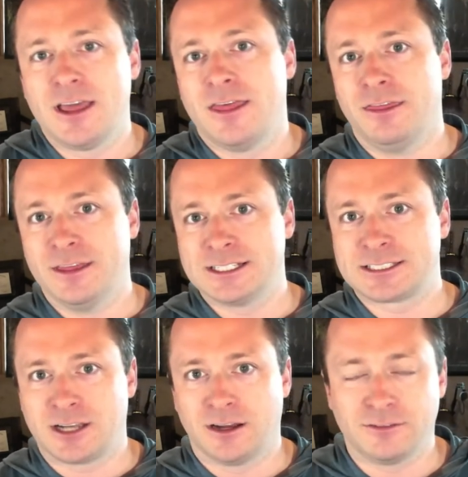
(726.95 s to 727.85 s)

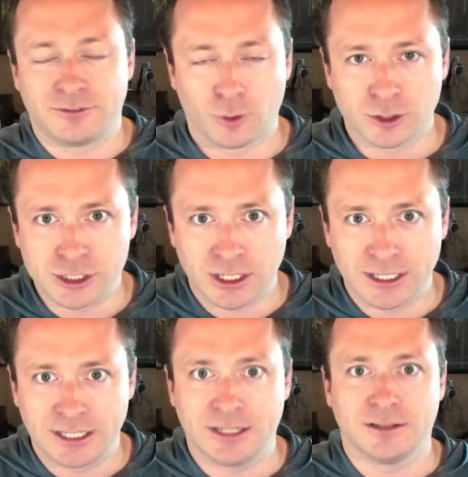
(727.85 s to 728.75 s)
This,
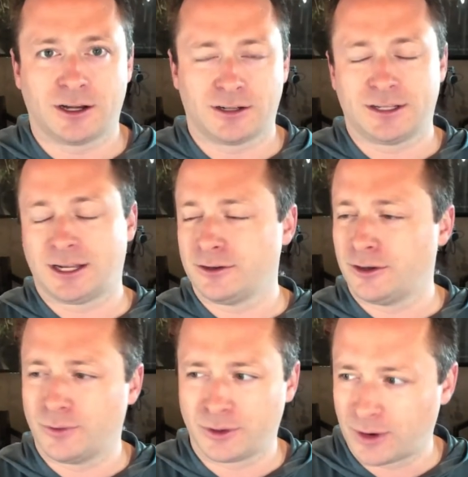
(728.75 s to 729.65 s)
unfortunately, er, I don't
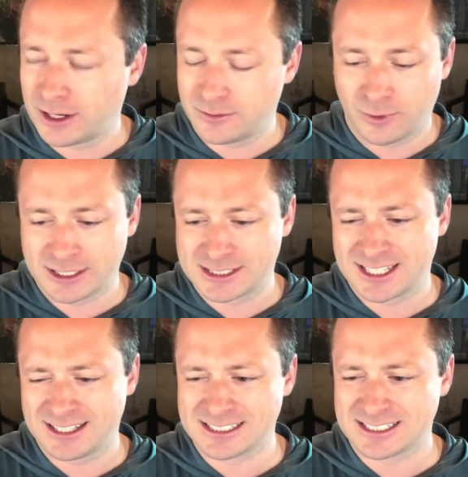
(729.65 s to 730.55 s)
know what the right way to
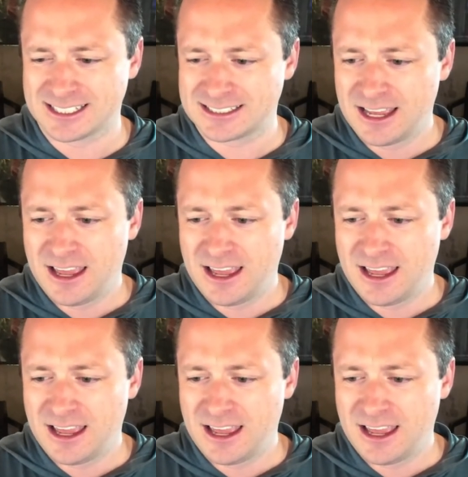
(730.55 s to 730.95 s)
say this is.